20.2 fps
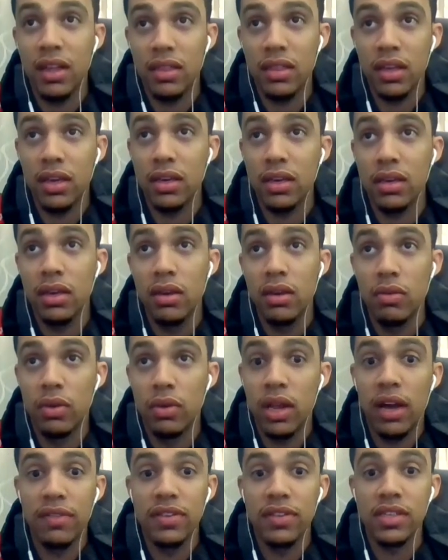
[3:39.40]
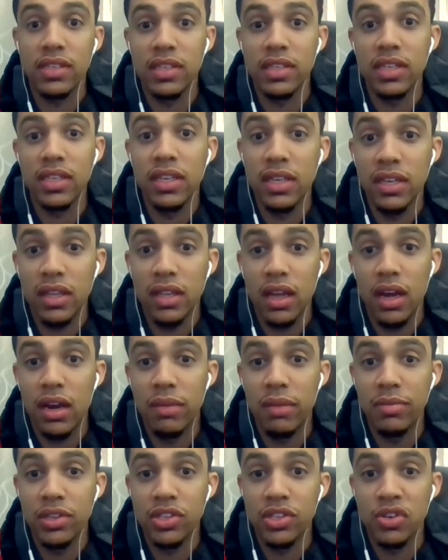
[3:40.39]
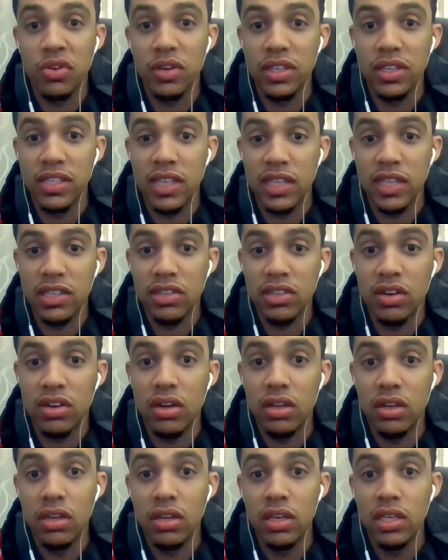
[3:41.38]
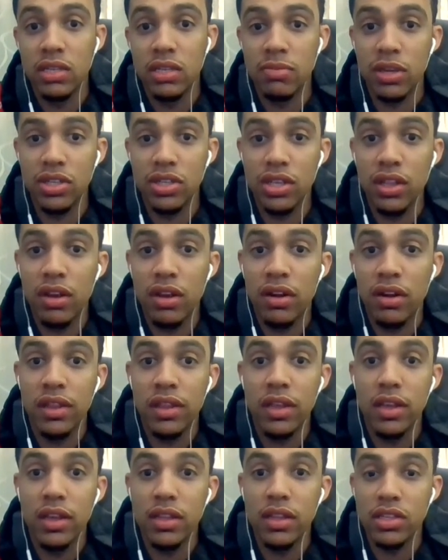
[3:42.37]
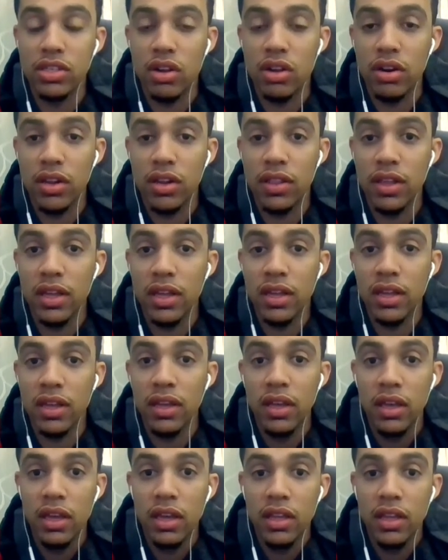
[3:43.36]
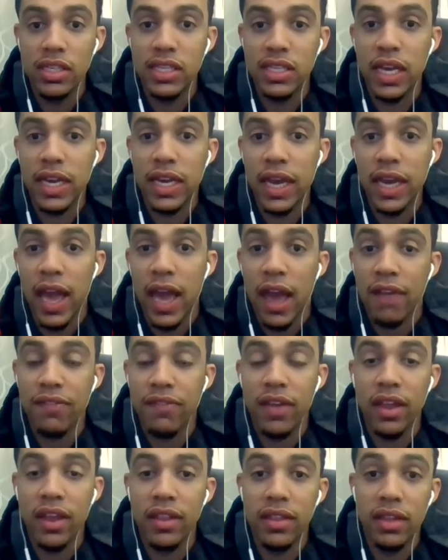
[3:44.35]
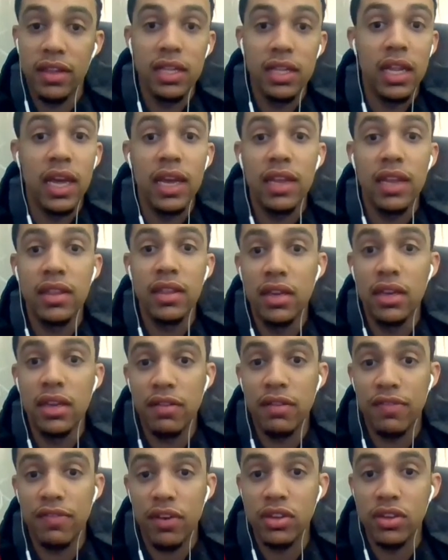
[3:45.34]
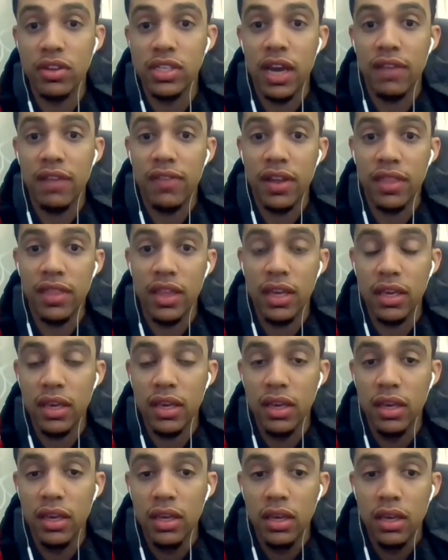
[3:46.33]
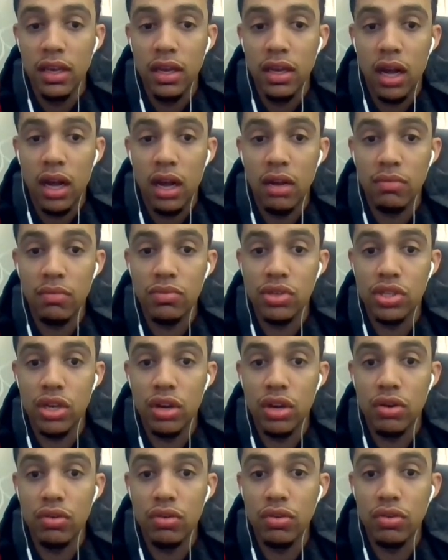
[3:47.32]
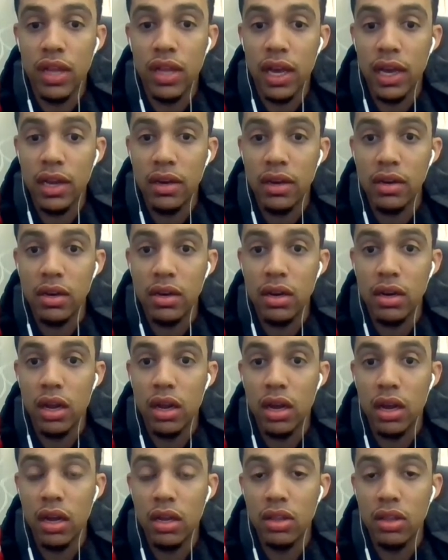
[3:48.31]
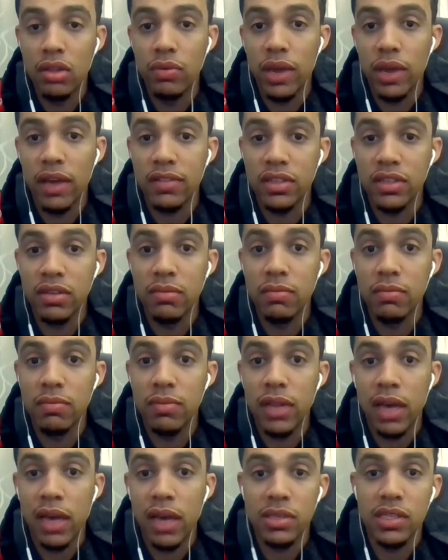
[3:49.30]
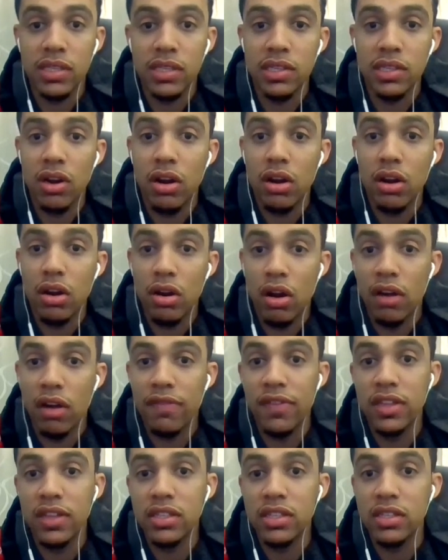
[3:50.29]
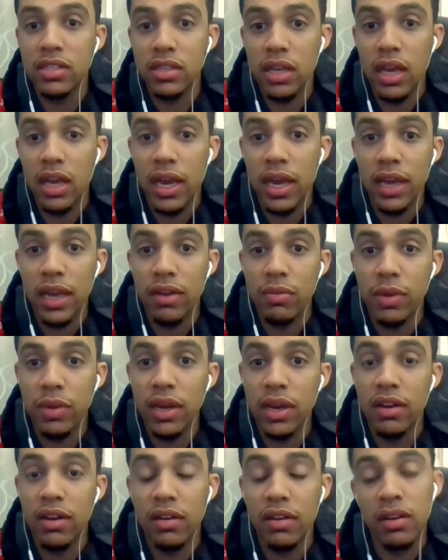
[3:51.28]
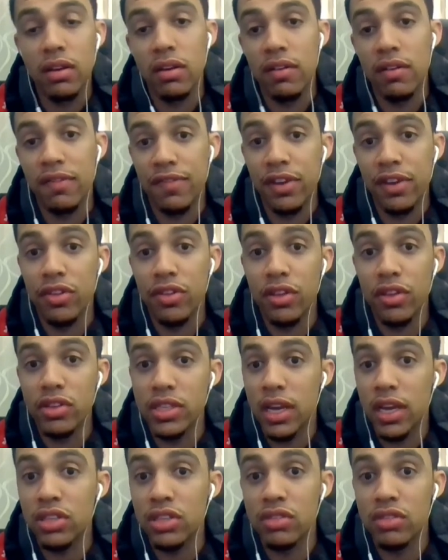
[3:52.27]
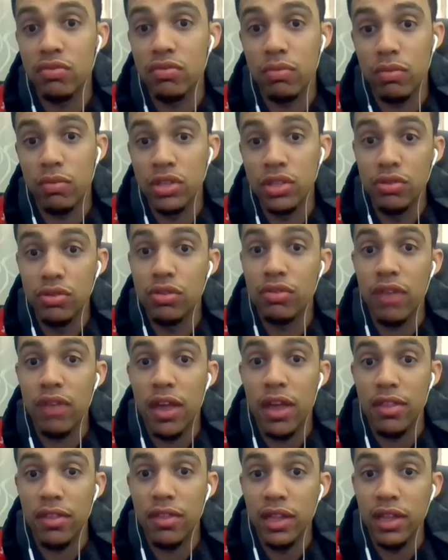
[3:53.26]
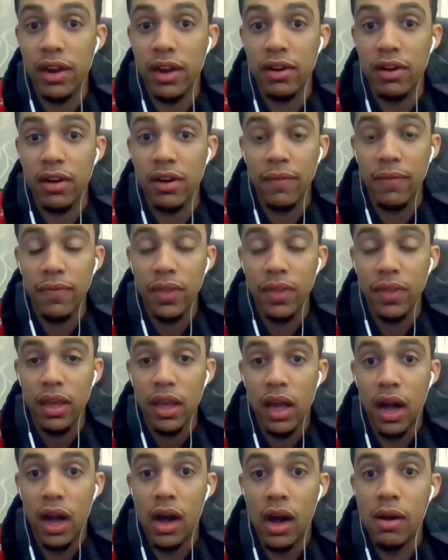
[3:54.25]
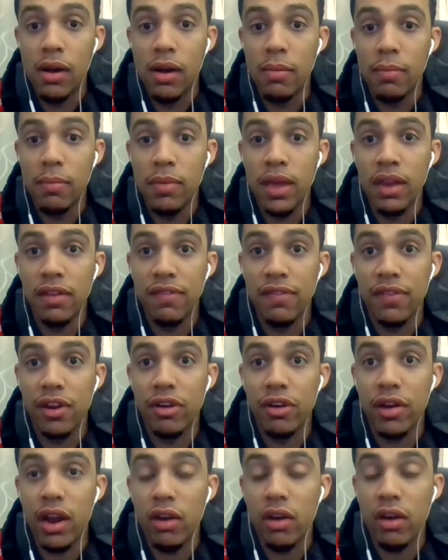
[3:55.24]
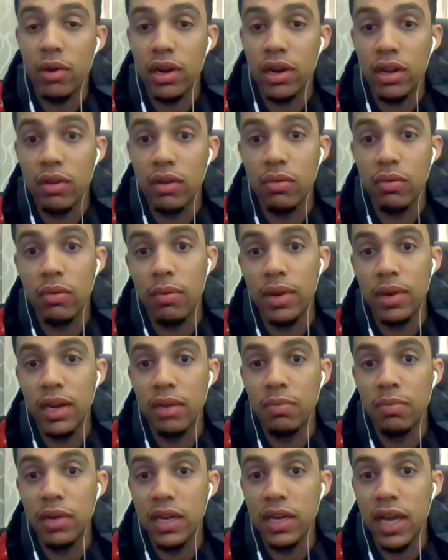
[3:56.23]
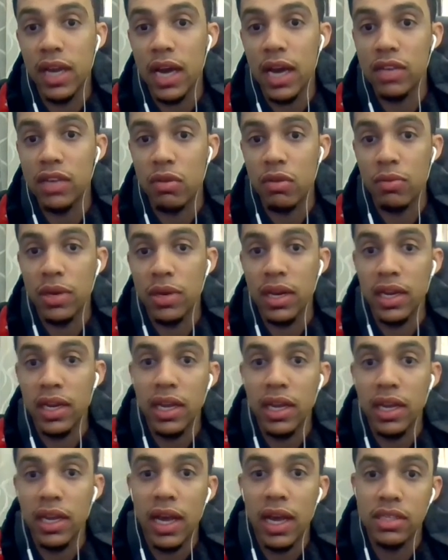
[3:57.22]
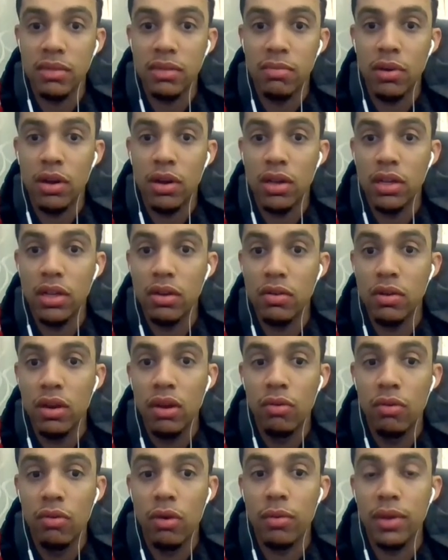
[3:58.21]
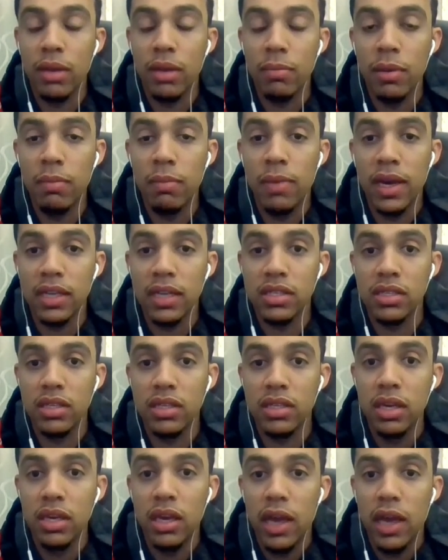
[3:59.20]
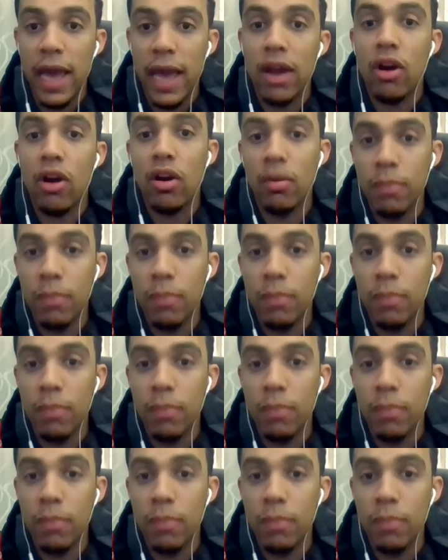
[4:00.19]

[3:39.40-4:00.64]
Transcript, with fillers: I think. Well, obviously, um, the scoring says it all, especially there in the the start of the the second half and the late in the first half. I think um, showed that uh, we have some lapses in our offense, and we need to figure those out sooner rather than later. Um, and figuring out where to where we need to put guys, where we need to get guys the ball, and where we can be best at our